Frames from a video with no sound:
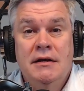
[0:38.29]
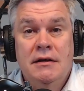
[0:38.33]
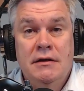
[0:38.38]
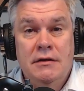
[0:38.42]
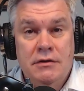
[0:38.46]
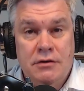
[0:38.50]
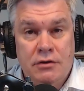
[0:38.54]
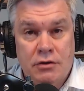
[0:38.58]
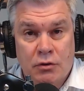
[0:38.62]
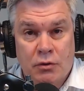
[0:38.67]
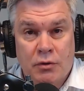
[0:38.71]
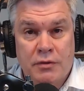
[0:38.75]

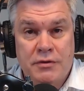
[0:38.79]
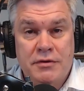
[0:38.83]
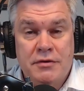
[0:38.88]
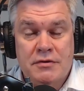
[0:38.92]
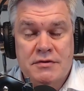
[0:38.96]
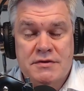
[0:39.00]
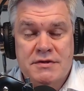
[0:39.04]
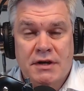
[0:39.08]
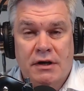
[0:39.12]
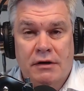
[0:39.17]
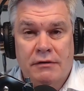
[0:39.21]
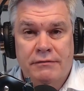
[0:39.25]
do with your
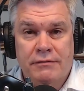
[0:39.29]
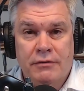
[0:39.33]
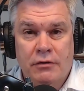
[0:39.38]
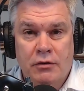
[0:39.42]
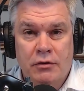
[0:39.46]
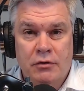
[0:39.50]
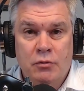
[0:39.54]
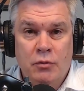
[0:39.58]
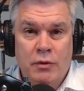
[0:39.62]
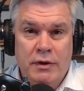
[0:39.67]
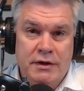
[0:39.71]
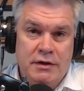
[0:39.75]
cell
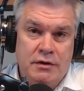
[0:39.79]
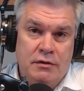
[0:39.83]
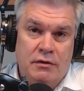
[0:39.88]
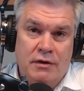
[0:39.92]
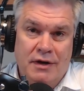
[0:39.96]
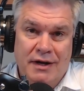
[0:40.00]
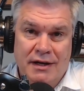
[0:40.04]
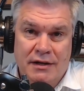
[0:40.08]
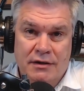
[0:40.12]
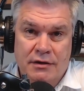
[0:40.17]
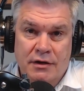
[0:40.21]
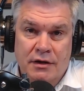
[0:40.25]
phone when you're
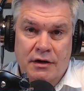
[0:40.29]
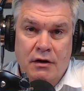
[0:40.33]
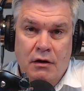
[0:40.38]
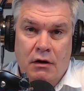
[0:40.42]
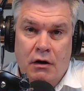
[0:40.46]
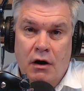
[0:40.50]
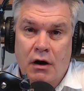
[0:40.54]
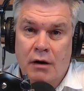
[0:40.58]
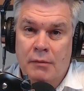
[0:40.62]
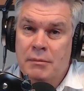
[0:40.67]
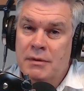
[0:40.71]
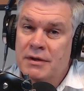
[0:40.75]
in the
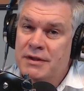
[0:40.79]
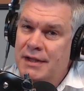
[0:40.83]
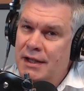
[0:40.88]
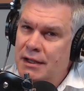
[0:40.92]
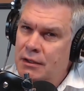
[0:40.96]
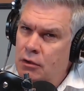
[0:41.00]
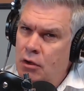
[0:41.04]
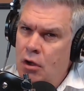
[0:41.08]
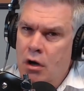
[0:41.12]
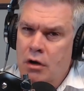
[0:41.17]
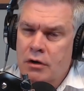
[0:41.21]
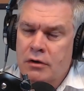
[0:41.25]
car, but that
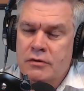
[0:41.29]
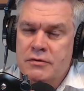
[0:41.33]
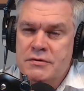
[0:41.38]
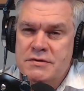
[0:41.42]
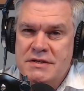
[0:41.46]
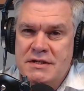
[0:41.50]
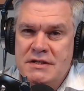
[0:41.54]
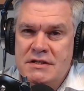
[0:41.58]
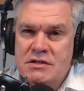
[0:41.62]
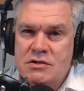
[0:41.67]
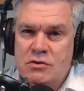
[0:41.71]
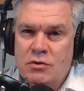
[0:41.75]
law goes
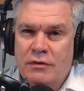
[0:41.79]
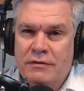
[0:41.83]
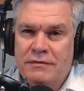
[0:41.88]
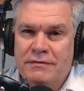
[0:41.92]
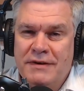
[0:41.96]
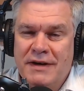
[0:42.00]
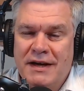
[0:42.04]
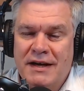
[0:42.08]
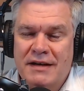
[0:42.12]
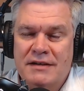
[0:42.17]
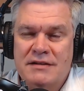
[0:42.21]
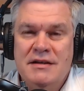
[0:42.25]
into
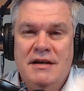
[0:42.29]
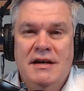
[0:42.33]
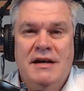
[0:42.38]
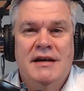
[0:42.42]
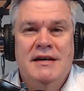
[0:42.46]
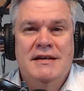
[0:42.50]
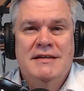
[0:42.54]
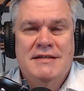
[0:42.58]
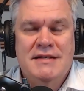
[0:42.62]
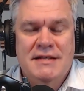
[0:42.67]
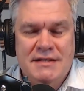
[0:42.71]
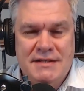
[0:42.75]
effect
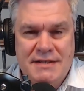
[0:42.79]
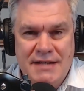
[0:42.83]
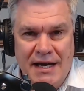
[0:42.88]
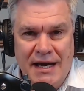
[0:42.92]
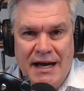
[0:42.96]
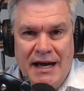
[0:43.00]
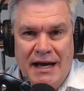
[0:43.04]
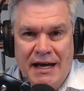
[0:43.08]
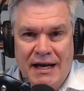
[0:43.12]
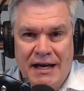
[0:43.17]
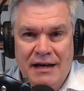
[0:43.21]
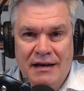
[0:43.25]

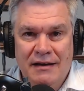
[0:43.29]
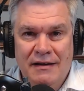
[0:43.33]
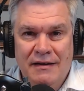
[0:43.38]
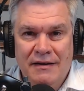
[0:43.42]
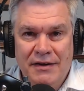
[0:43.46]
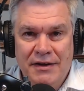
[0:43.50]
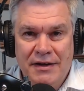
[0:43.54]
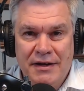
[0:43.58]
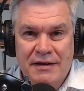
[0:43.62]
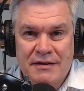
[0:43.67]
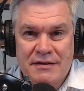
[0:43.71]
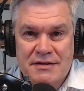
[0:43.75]
today
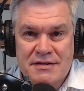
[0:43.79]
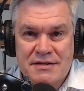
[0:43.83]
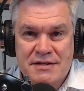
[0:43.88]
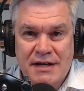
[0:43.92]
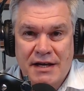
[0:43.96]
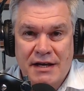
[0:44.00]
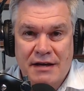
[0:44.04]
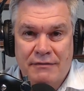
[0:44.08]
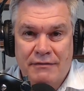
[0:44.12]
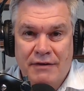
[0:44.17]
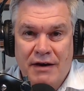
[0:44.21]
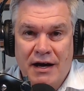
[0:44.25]
in the
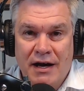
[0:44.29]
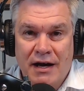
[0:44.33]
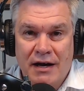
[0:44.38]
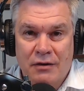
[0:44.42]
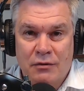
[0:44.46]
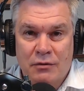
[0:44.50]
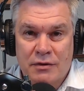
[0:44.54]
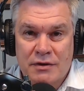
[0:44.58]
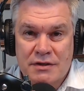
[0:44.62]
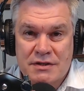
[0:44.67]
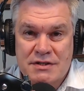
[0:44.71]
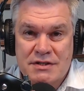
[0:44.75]
state of
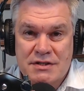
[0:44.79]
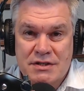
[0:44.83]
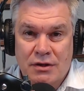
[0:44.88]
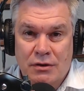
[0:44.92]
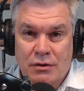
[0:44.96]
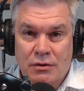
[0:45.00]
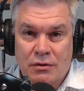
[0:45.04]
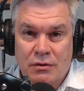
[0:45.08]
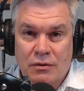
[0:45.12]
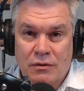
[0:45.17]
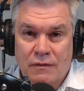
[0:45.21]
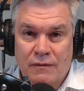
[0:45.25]
Iowa.
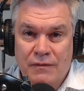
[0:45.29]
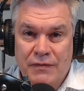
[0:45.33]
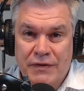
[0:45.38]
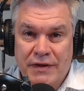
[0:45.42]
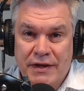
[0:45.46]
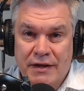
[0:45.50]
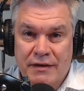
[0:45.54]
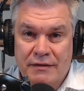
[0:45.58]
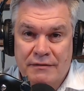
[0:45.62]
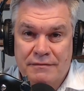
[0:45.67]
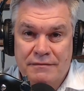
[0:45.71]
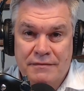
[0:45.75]
So
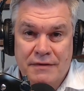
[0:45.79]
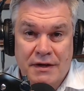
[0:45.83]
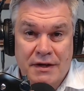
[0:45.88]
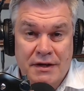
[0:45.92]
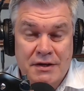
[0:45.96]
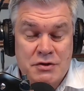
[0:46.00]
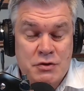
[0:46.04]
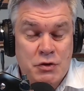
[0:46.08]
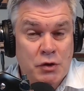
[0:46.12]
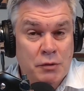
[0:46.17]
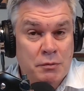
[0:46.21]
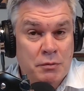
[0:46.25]
if
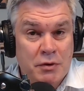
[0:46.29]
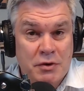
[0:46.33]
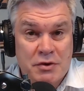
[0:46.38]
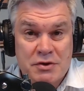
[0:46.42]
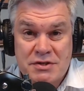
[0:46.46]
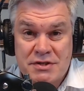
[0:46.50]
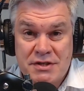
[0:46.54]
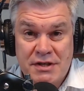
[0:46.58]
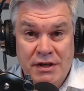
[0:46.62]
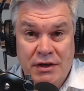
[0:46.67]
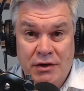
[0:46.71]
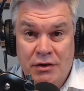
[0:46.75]
troopers
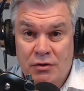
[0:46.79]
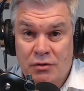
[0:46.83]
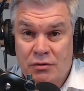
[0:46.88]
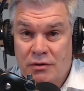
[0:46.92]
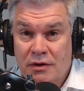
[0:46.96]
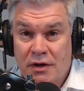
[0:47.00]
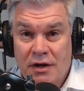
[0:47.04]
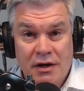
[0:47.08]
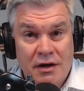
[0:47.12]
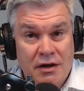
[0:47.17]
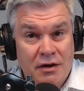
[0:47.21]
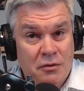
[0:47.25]
see you
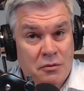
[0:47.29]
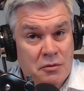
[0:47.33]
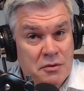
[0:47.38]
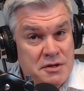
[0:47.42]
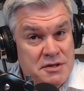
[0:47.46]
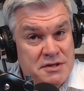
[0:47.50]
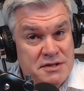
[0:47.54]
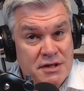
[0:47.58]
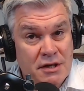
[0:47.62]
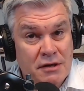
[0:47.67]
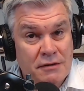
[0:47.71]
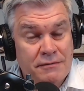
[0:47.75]
with a
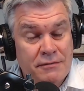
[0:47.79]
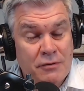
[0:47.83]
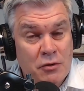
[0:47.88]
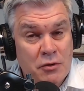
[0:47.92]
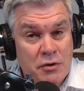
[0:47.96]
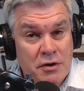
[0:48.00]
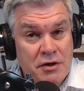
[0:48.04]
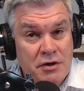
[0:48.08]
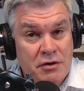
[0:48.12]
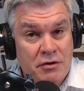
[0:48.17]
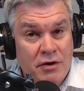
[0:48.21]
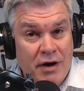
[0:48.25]
cell phone
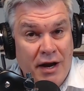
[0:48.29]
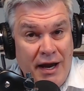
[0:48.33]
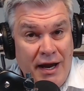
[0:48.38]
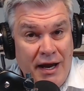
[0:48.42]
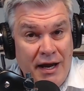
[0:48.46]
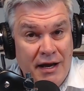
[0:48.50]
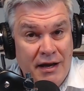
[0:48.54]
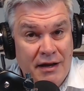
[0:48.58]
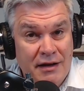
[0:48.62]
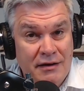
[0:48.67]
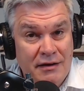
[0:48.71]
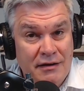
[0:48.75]
in your
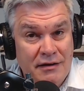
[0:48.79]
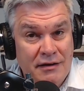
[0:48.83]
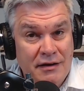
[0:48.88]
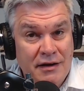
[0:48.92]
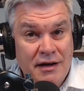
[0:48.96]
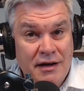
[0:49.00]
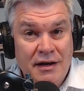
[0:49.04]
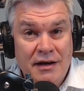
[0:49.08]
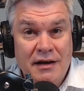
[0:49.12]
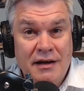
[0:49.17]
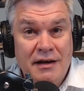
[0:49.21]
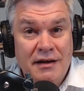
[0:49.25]
hand,
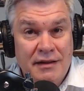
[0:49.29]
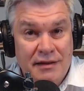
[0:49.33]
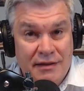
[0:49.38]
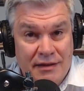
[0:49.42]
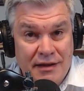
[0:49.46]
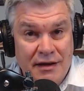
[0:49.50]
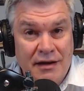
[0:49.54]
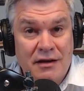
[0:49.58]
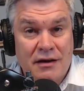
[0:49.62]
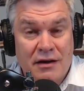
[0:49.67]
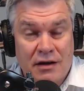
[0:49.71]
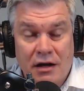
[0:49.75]

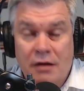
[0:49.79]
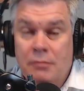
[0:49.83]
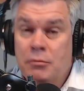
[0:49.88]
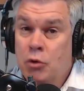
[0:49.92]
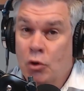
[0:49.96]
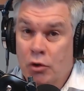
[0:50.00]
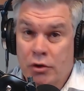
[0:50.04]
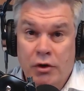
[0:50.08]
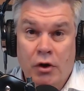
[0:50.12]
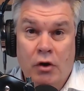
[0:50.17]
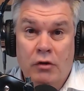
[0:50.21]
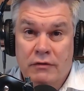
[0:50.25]
they're going to pull
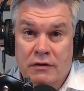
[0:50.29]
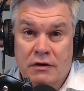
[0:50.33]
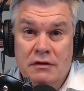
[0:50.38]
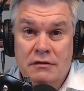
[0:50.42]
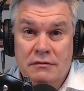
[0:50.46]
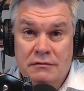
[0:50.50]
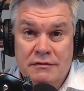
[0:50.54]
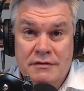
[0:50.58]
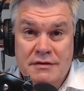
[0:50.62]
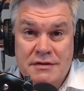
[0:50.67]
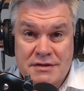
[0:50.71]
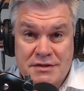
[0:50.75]
you over.
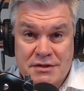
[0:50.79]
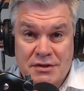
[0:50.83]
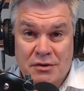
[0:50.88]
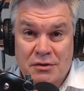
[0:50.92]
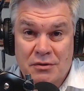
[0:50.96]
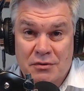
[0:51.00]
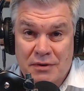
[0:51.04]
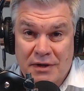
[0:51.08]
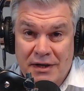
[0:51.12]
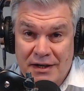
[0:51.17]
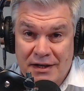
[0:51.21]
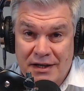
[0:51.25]

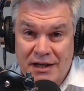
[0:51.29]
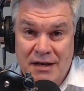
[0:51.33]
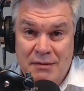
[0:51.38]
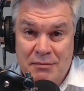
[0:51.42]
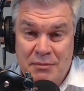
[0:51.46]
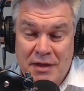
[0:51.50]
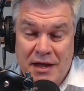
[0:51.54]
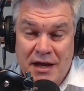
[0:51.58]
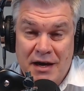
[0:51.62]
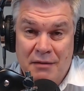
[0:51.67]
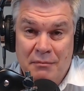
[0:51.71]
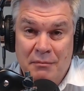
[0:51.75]
So keep
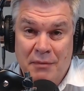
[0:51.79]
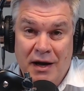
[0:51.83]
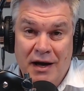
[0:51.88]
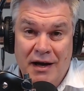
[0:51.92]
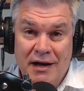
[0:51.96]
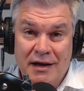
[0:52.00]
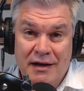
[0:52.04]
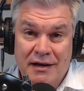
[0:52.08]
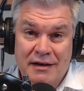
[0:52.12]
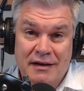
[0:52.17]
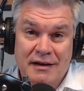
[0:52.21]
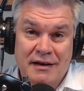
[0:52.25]
that in
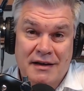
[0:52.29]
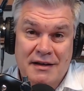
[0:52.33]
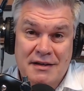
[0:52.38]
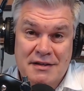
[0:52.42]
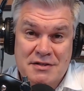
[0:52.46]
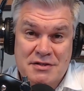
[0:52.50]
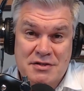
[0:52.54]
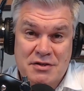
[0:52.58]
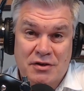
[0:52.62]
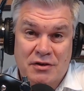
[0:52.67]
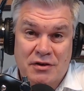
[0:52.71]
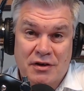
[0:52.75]
mind as
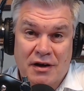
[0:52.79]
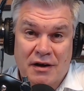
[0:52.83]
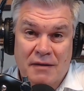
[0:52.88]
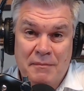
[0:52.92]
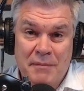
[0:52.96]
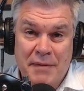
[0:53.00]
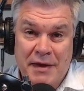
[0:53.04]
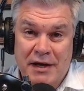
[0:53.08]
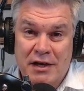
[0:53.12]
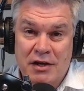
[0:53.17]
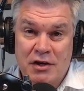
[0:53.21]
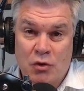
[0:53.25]
you're
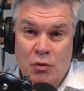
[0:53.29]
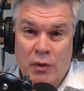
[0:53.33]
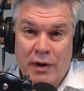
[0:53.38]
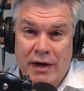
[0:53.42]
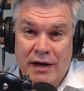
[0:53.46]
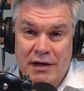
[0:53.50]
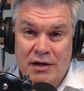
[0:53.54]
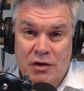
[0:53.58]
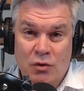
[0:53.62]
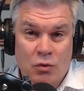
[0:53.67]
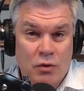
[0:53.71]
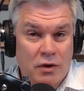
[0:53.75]
making your way
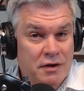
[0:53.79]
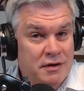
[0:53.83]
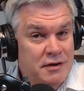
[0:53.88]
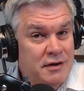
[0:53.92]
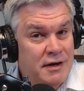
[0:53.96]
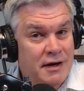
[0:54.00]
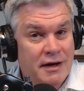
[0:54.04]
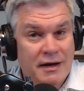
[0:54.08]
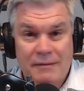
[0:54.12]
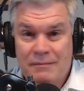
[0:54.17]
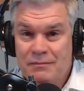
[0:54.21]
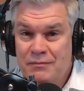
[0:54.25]
into work
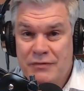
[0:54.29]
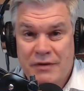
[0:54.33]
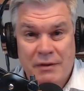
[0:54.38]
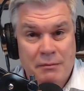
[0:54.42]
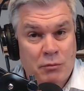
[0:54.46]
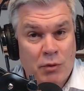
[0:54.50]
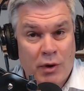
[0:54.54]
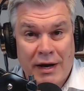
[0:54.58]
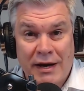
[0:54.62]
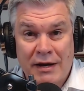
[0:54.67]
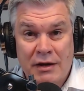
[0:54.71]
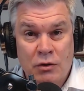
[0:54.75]
today.
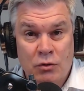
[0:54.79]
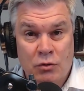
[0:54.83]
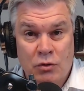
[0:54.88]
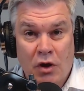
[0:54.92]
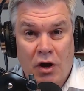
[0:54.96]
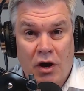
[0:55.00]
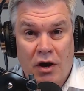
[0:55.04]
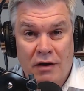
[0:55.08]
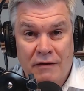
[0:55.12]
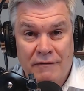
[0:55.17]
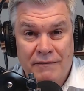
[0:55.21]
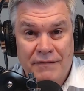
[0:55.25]
Brand new
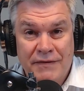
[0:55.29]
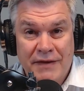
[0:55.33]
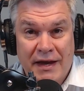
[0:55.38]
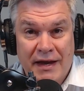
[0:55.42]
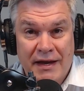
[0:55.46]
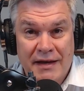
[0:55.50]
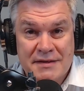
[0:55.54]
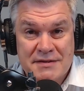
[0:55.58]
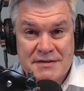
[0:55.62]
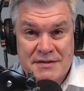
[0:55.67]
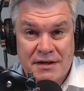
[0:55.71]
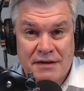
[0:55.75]
law
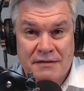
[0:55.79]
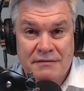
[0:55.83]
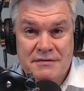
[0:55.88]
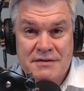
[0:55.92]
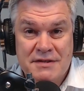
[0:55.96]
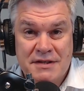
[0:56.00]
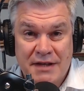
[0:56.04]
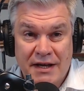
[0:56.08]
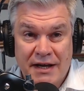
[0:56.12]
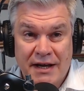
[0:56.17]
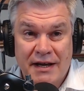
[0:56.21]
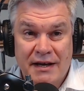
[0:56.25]
as of
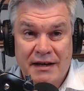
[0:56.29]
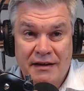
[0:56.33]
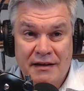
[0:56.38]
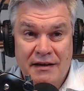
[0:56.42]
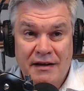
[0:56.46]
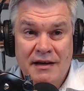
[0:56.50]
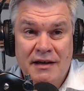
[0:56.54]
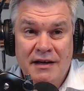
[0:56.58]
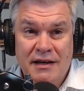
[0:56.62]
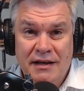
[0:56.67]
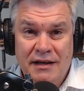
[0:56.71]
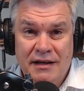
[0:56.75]
today
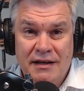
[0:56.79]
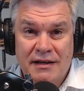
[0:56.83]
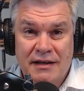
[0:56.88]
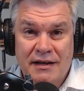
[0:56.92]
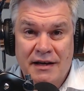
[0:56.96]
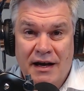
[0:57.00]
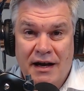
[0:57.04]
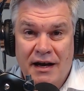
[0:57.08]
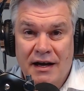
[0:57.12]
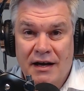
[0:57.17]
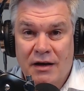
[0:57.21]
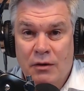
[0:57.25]
in
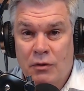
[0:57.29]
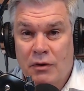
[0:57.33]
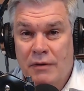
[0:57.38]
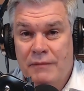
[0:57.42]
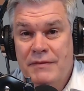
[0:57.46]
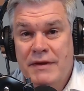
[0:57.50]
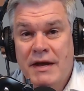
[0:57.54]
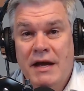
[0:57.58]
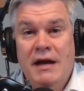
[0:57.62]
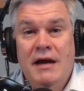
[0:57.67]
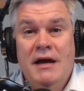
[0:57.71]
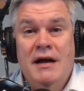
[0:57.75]
Iowa.
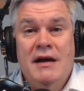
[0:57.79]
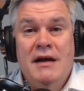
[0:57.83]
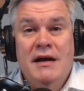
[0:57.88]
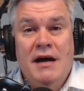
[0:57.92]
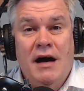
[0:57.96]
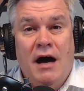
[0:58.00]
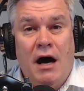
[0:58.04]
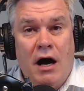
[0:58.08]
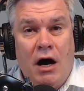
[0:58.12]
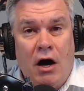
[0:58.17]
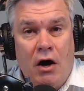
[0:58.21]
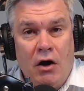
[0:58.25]

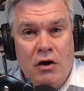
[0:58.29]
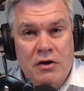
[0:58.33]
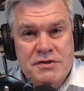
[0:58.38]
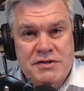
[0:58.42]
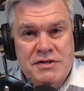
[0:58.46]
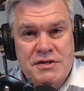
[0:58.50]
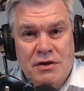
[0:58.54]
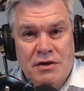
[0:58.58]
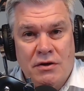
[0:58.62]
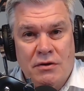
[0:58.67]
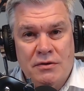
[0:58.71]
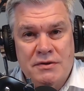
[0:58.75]

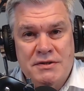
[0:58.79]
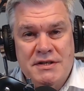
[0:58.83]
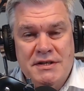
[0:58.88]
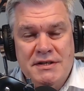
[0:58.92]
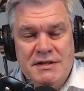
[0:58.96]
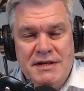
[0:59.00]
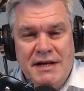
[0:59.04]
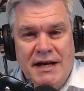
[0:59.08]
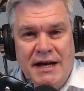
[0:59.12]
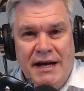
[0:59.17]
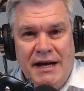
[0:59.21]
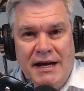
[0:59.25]
Also
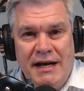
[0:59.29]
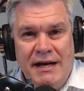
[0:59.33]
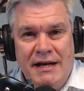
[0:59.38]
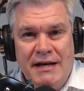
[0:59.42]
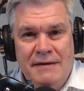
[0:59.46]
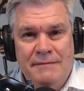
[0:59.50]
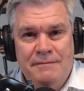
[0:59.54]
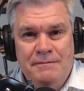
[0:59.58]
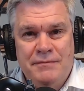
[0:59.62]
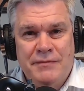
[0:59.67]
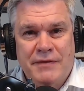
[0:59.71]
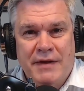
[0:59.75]
today,
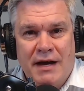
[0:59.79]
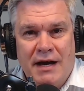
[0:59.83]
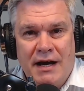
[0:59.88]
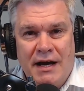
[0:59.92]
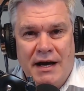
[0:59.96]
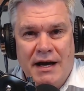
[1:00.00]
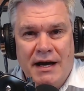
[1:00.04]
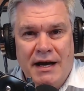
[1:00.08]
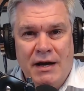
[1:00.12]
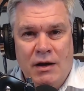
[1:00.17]
I